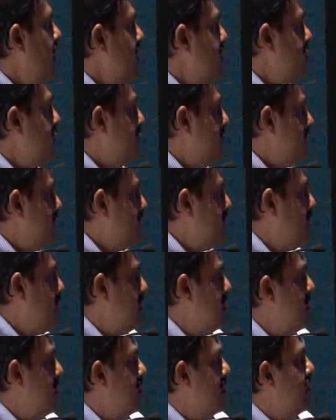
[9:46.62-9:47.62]
So this
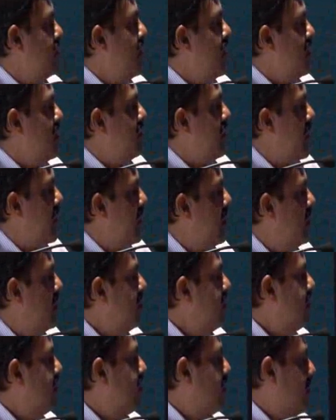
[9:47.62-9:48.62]
was the 25
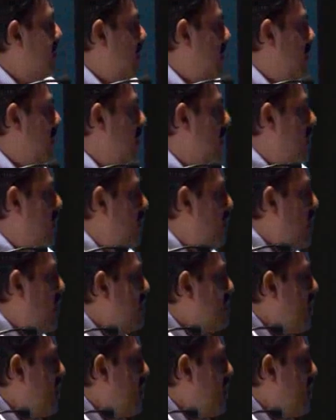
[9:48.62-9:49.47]
years we are